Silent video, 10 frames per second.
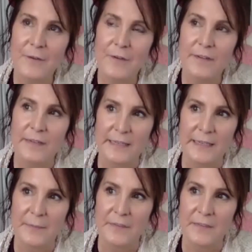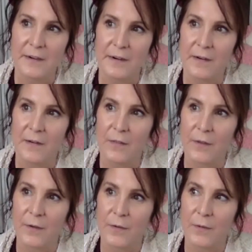did EMDR,
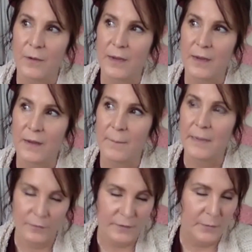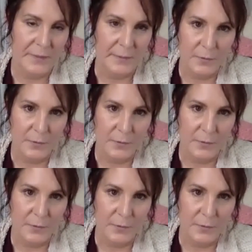although I do know people